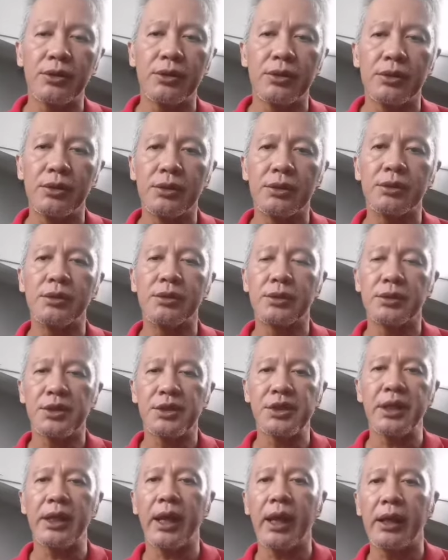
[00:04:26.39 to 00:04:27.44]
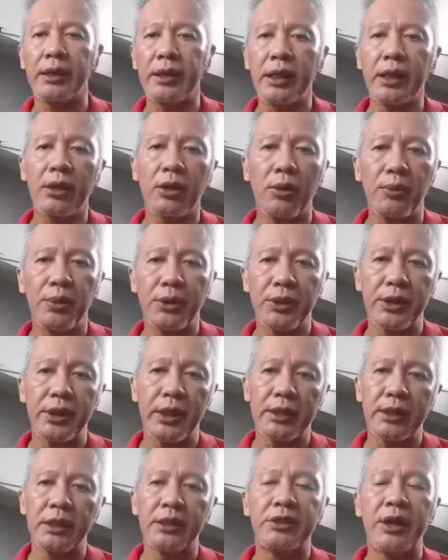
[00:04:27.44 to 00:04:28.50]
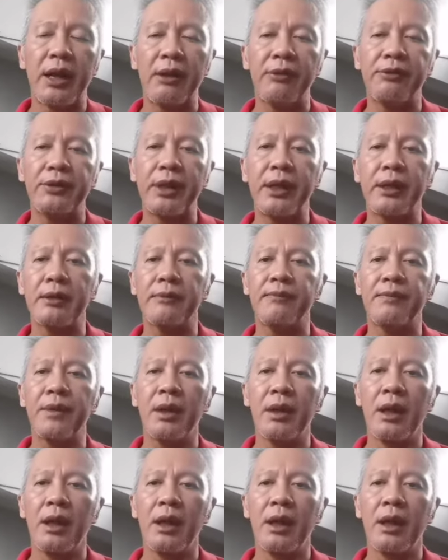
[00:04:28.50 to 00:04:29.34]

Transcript: to CAD, computer aided drafting,